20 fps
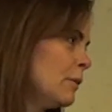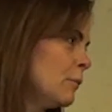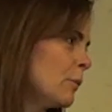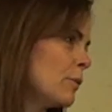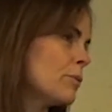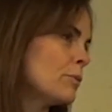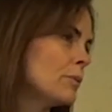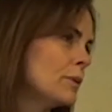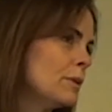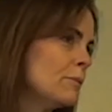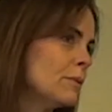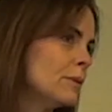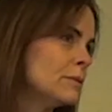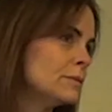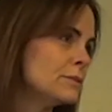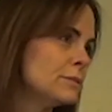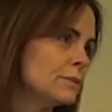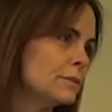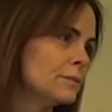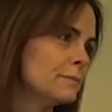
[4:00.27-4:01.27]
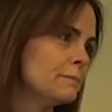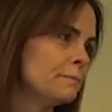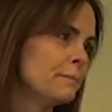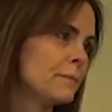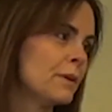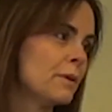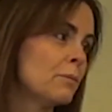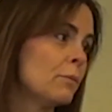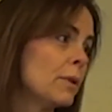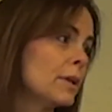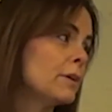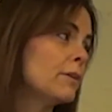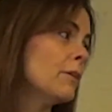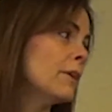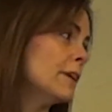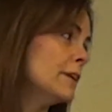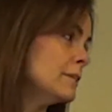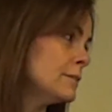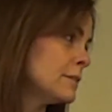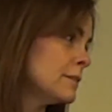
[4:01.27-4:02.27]
with only one student? Well, I
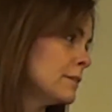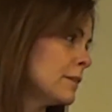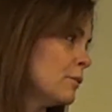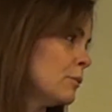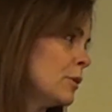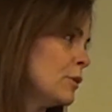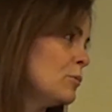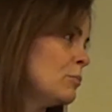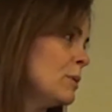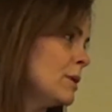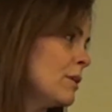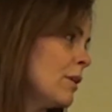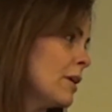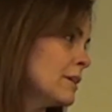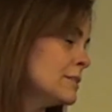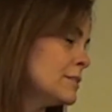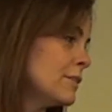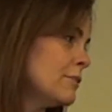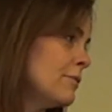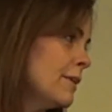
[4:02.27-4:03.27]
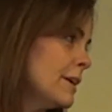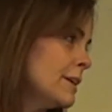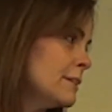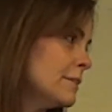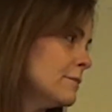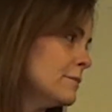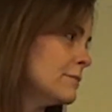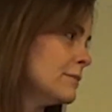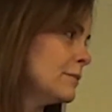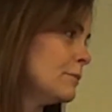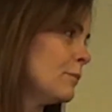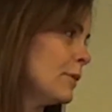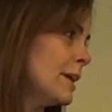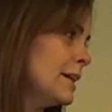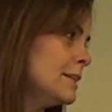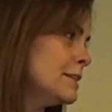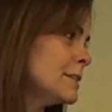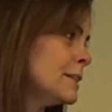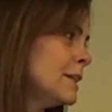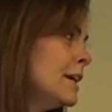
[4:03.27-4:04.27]
couldn't. It wouldn't be cost effective,
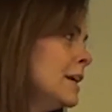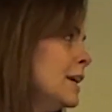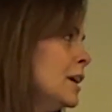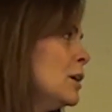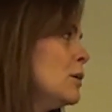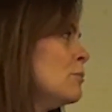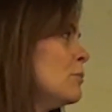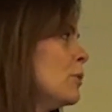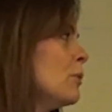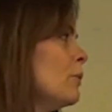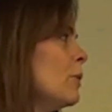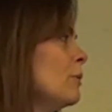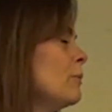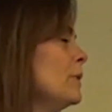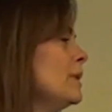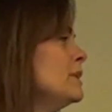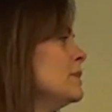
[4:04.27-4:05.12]
right? But what we